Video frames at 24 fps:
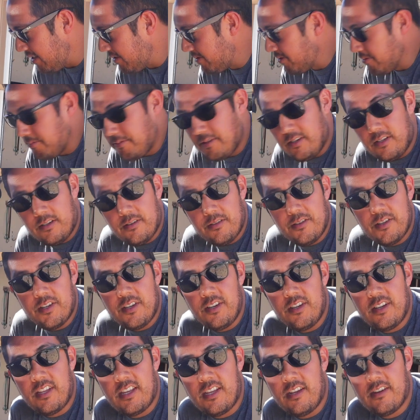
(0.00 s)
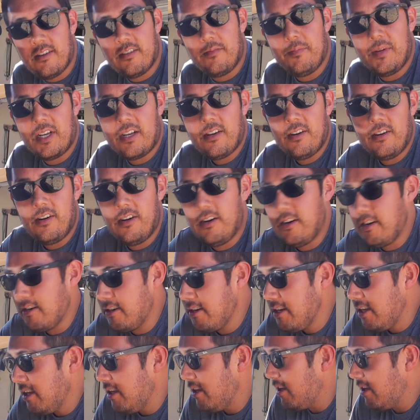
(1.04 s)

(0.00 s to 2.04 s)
guys, so we're under the hood here in my car.